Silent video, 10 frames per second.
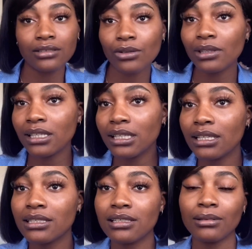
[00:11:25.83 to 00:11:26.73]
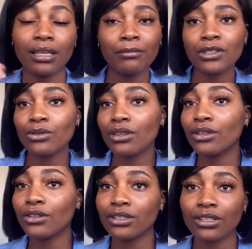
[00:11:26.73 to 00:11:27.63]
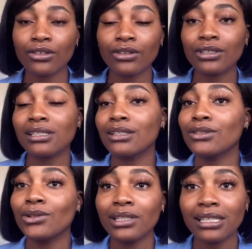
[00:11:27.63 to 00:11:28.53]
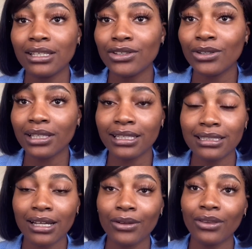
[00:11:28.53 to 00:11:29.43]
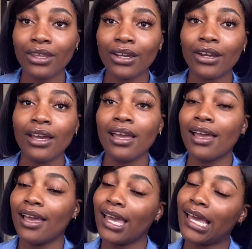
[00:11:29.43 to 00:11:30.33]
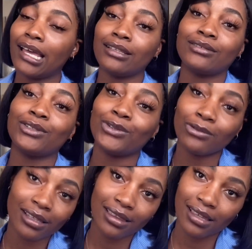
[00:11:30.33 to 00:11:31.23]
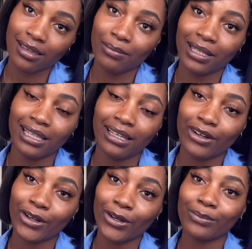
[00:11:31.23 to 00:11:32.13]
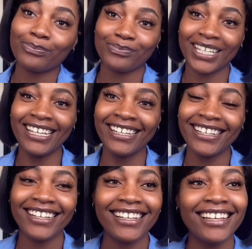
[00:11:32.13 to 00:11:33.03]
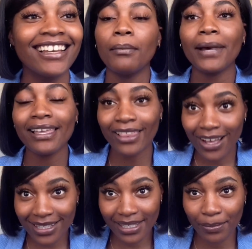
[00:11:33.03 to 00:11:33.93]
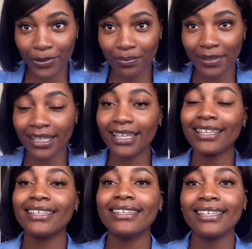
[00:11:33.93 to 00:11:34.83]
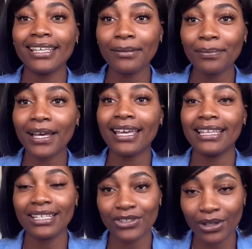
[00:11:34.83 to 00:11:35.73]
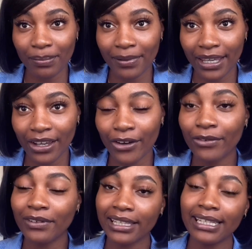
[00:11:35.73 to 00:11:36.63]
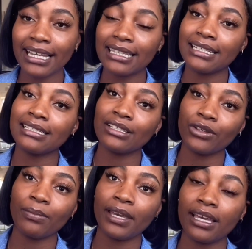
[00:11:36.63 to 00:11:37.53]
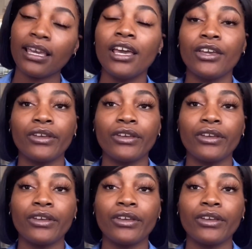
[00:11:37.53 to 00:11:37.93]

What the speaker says: Totally gets in between the nooks and crooks. It totally gets you clean down there, and you can thank me later. My last tip would be keep an extra pair of clean undies in your bag.